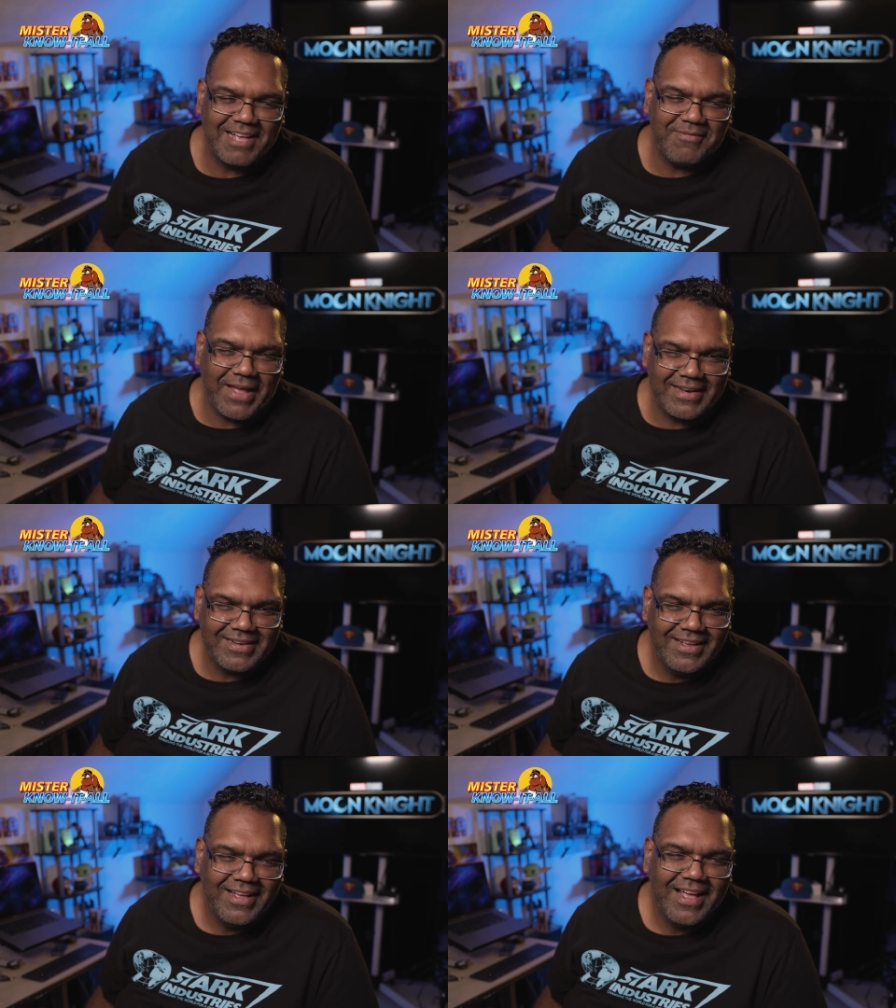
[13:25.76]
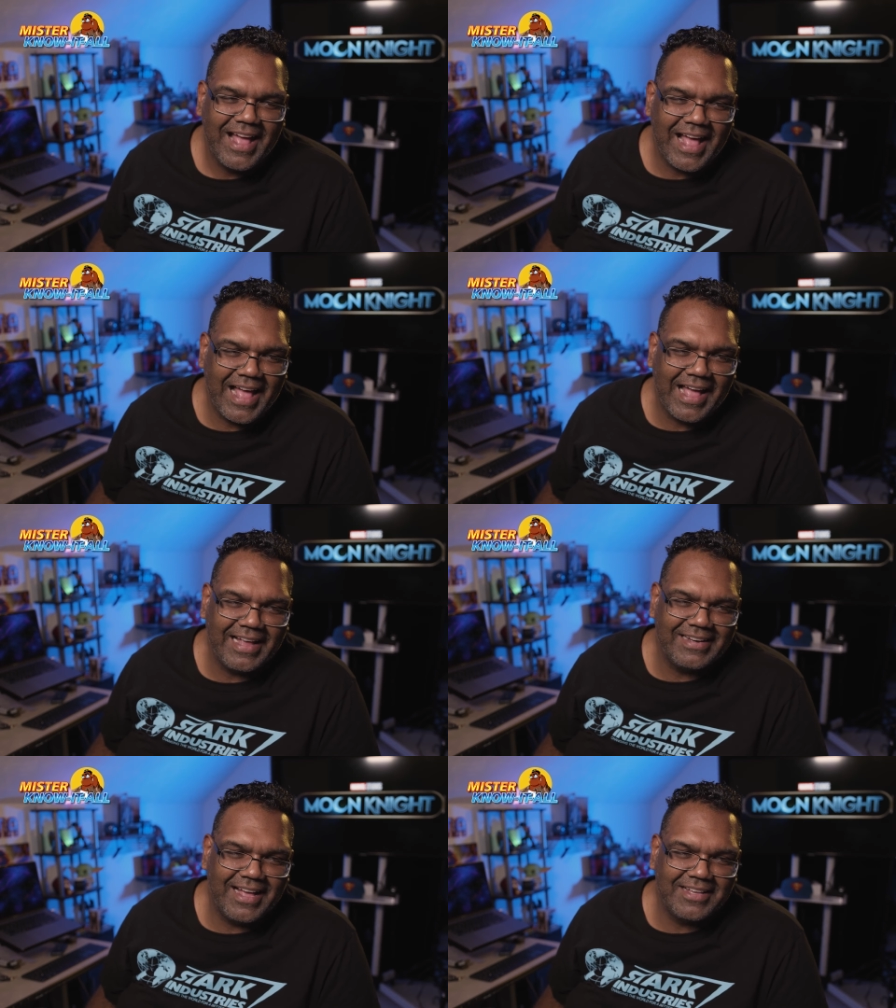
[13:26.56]
not bad.
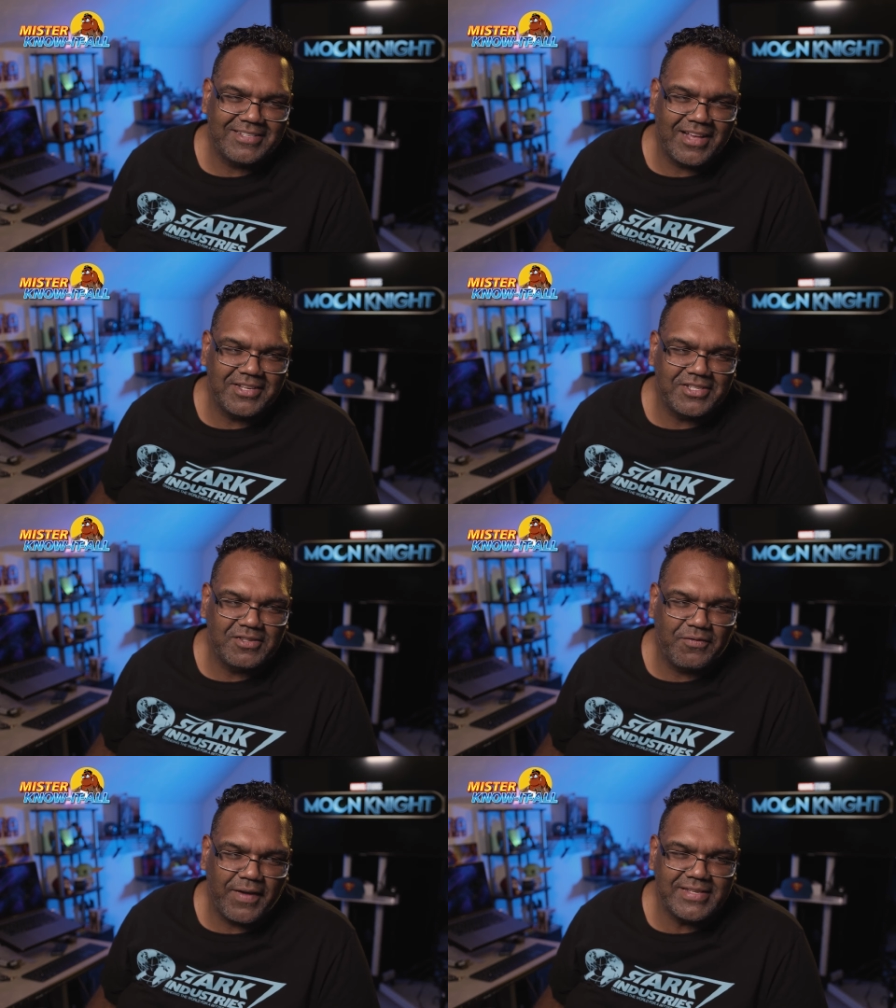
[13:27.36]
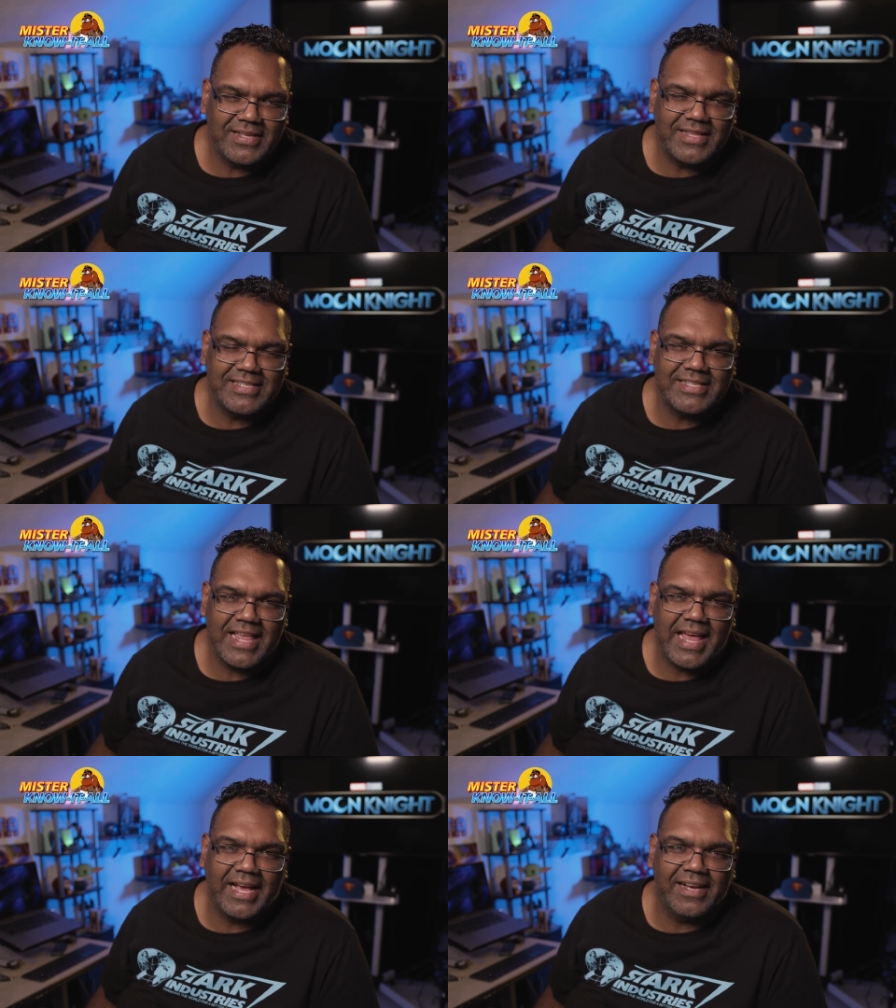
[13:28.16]
And so as she's facing this
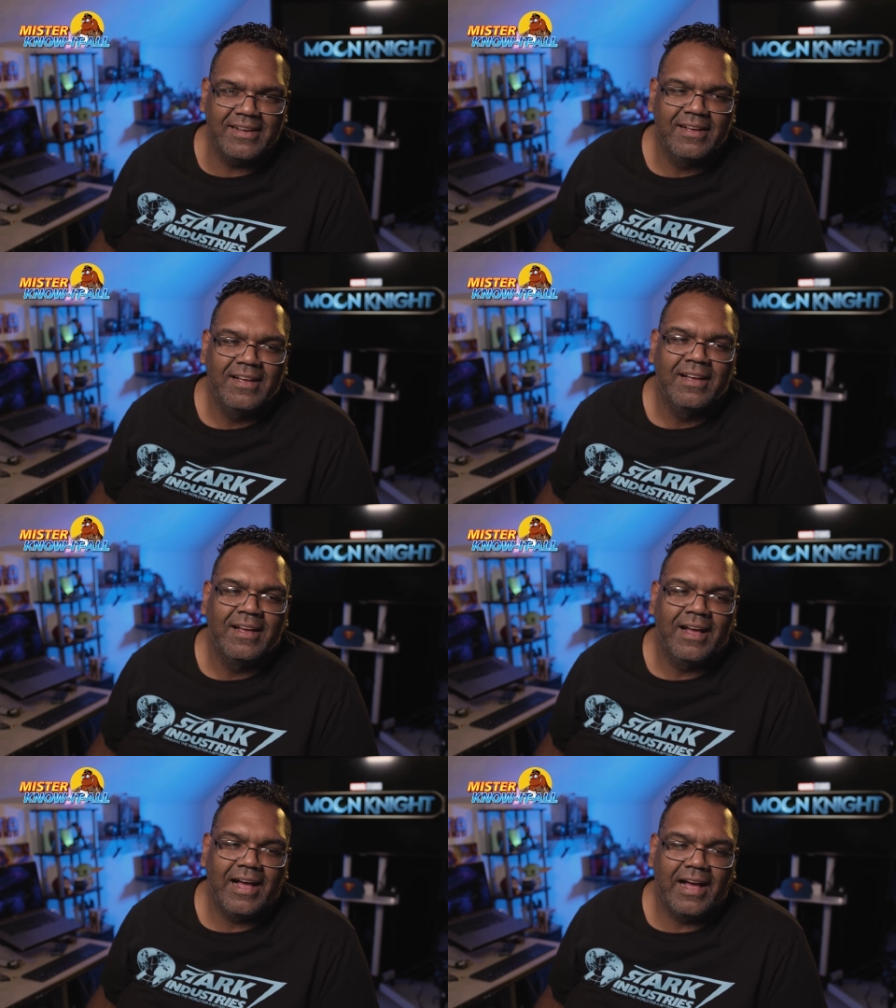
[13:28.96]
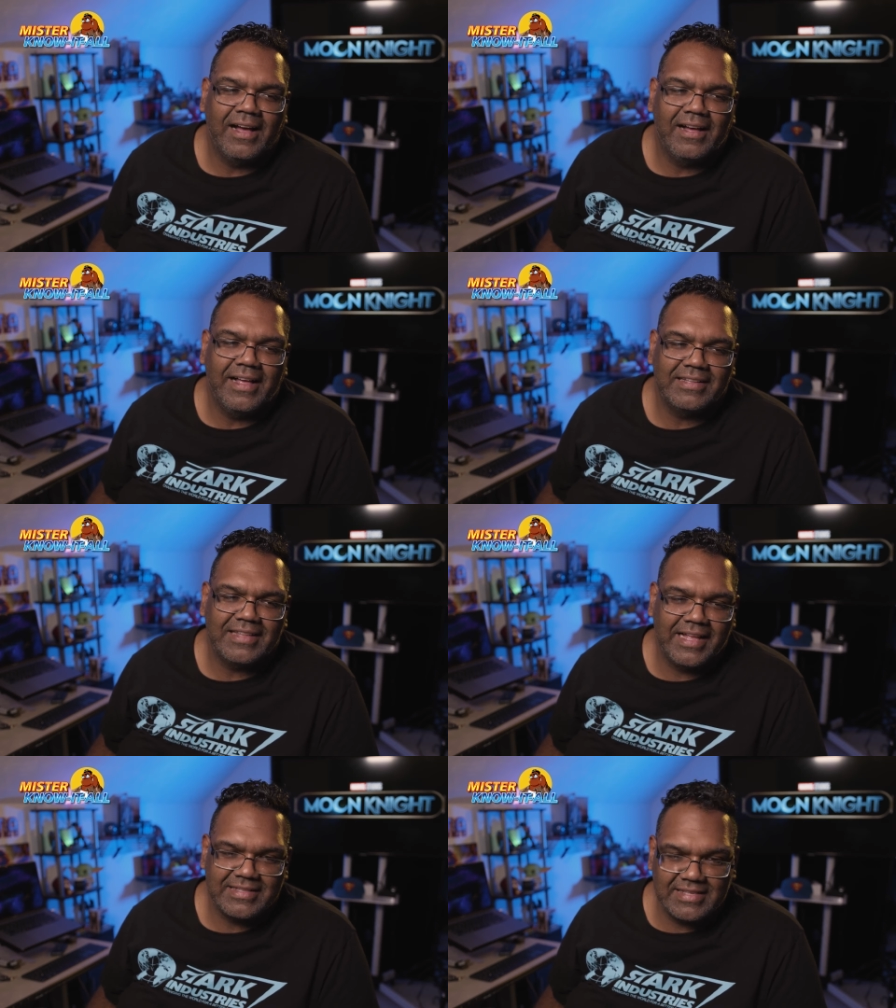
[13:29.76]
thing,
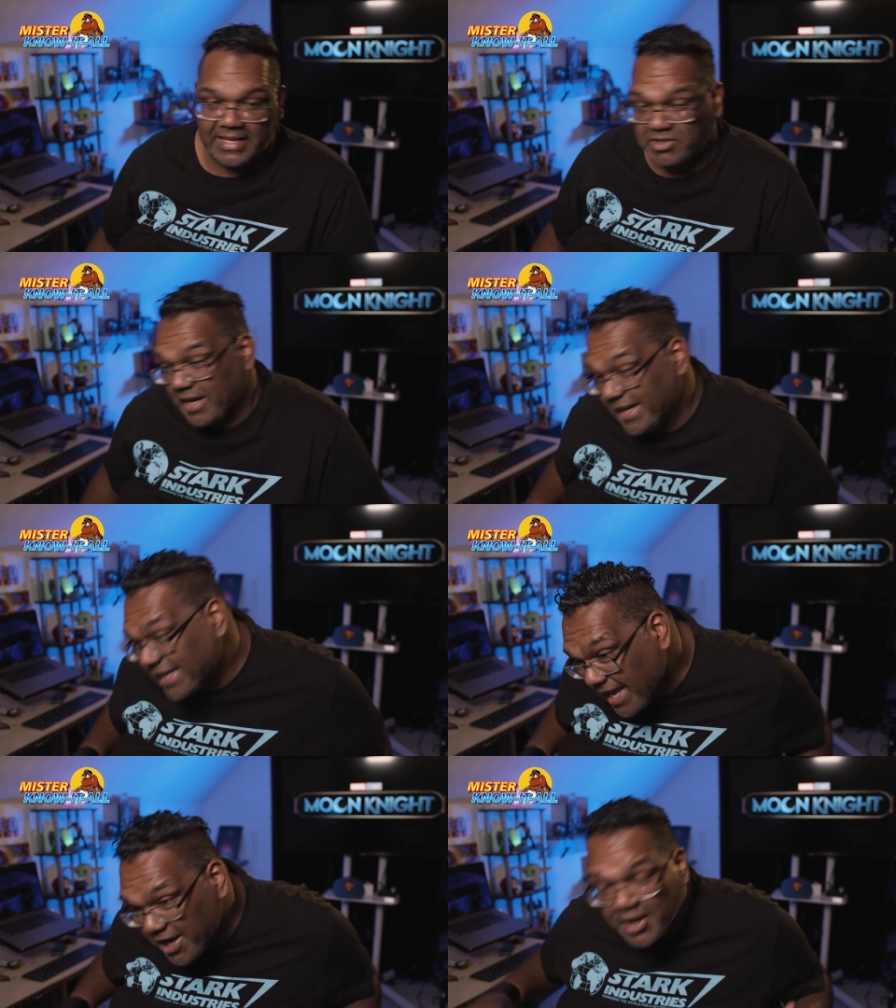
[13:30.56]
it's like trying to get